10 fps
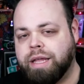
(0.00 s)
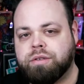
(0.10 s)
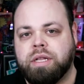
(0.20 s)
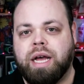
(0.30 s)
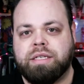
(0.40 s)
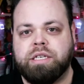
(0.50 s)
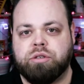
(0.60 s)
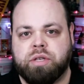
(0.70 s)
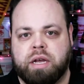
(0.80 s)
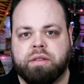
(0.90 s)
there's a lot of
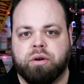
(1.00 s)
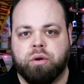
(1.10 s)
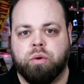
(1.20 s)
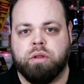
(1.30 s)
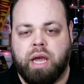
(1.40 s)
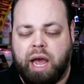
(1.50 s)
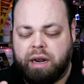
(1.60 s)
teachers out there who are like,